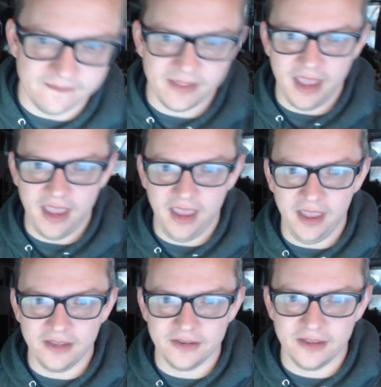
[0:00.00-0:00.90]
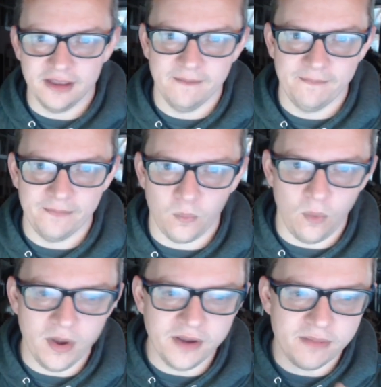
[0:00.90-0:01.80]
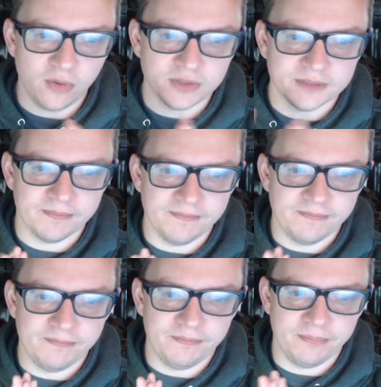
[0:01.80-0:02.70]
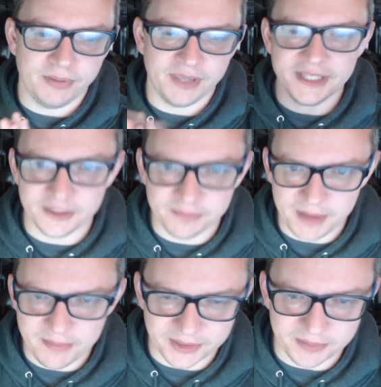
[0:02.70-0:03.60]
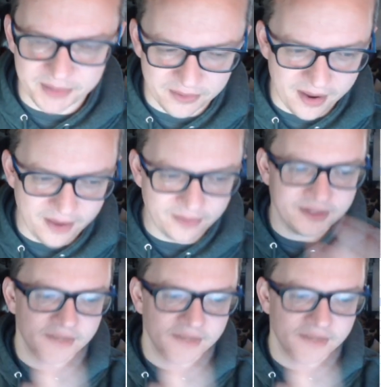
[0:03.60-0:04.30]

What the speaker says: and one of the most pleasant people to be around.